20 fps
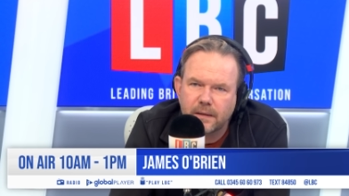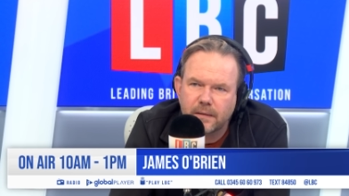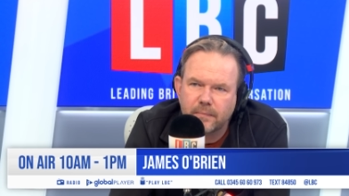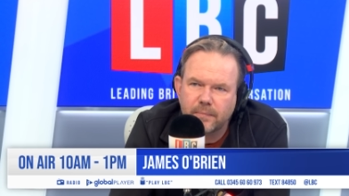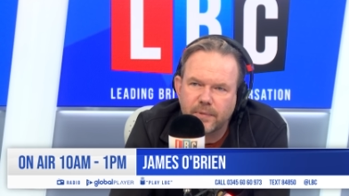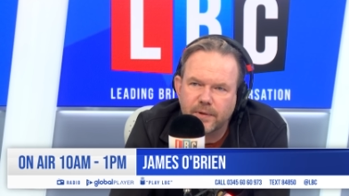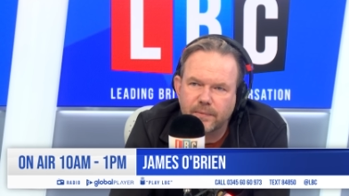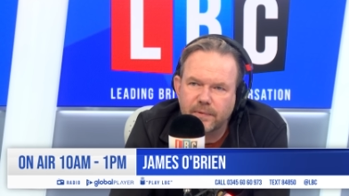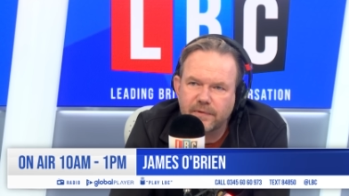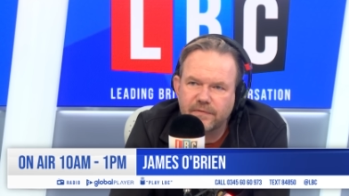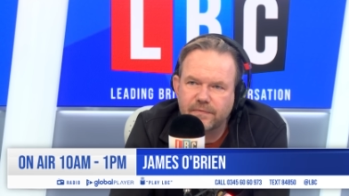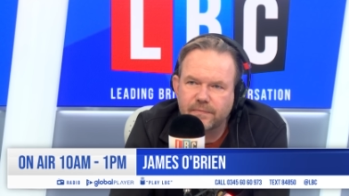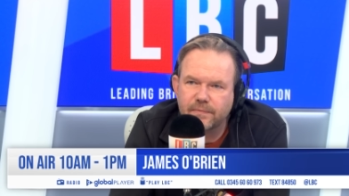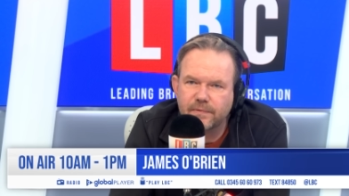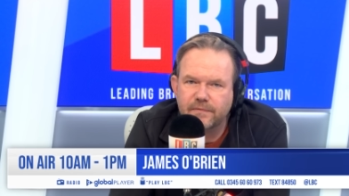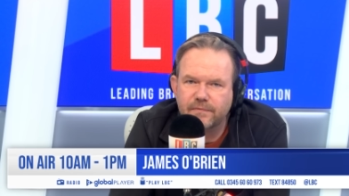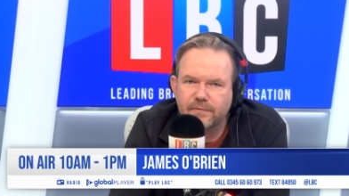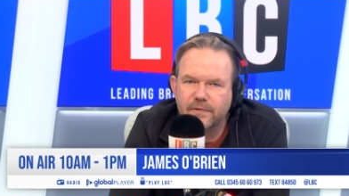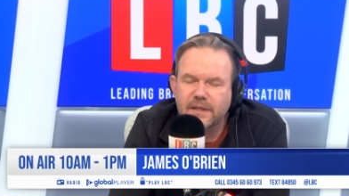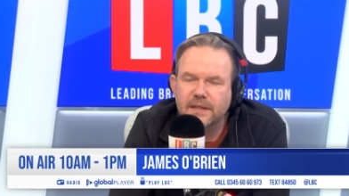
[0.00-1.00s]
But we've
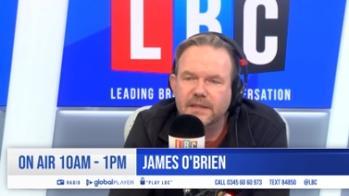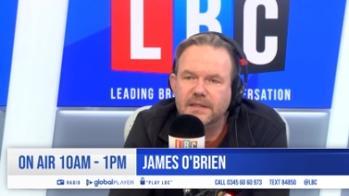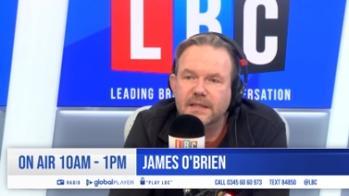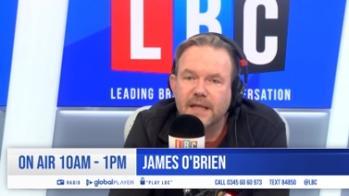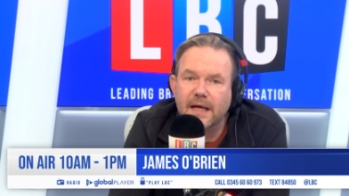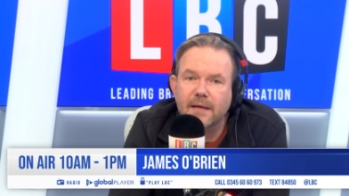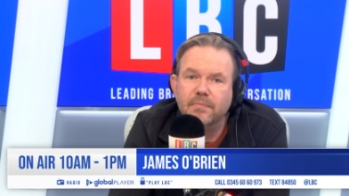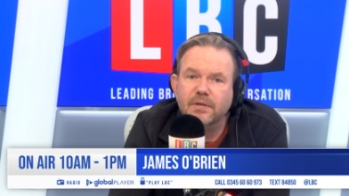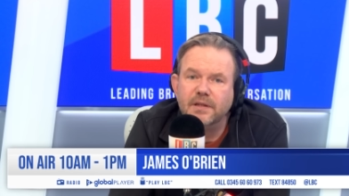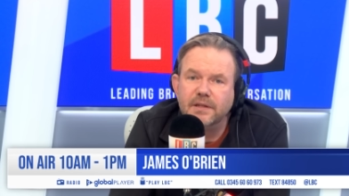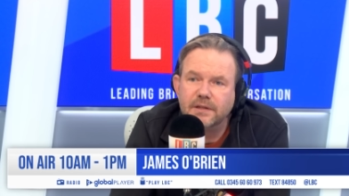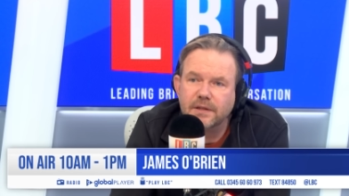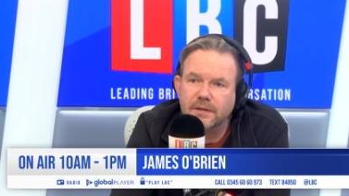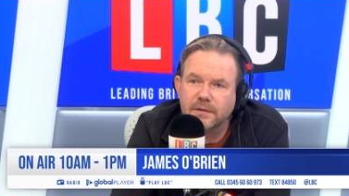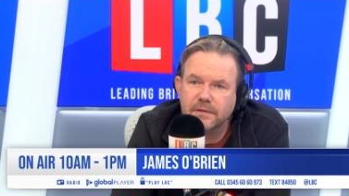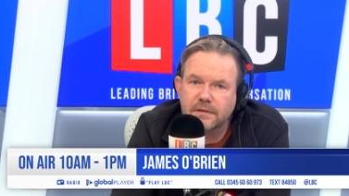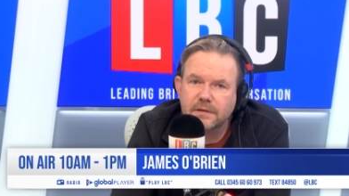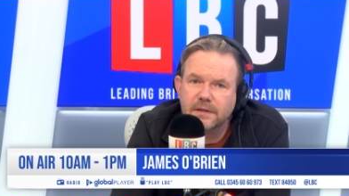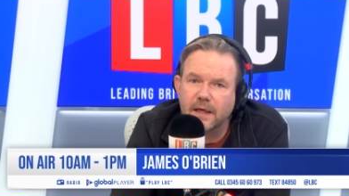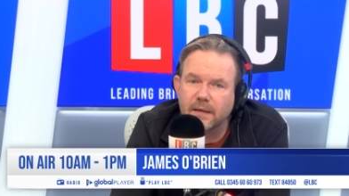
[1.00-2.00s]
we've re-established
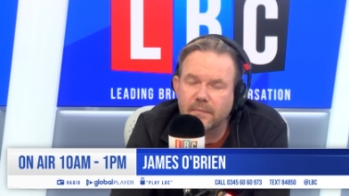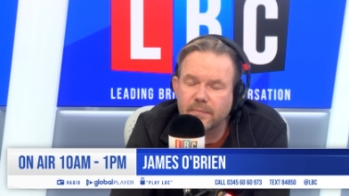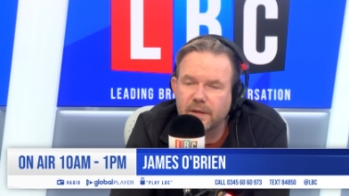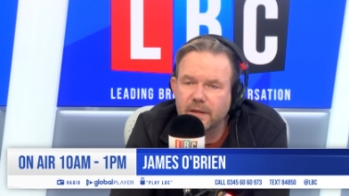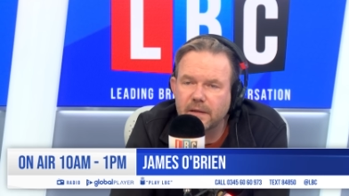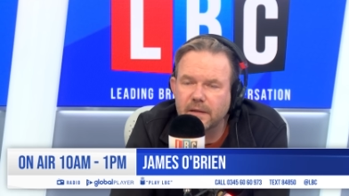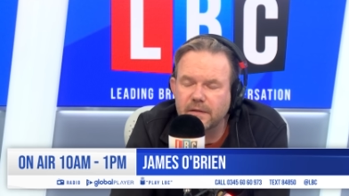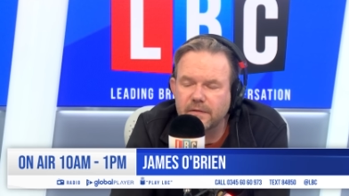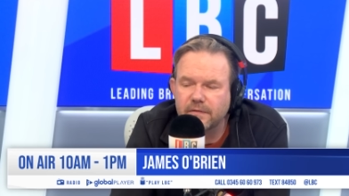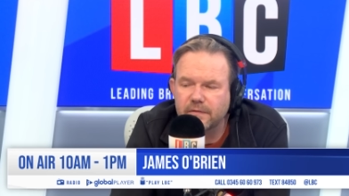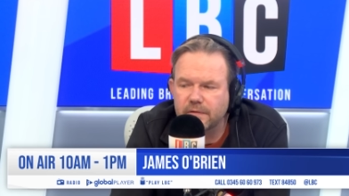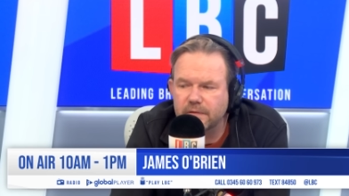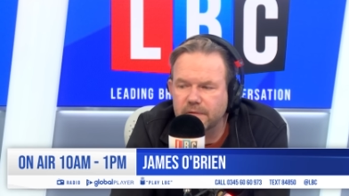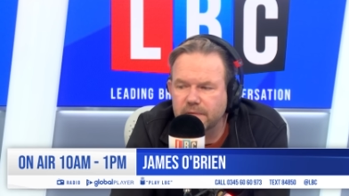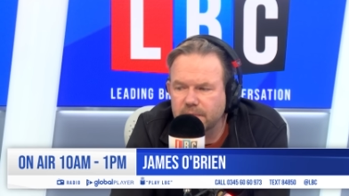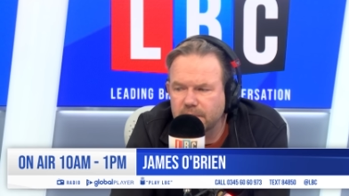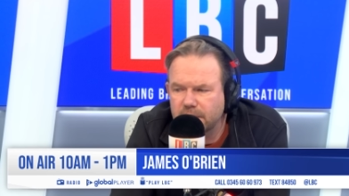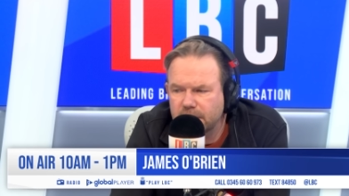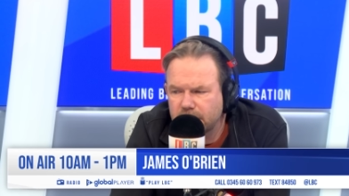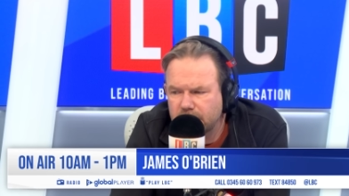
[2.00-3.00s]
contact partly through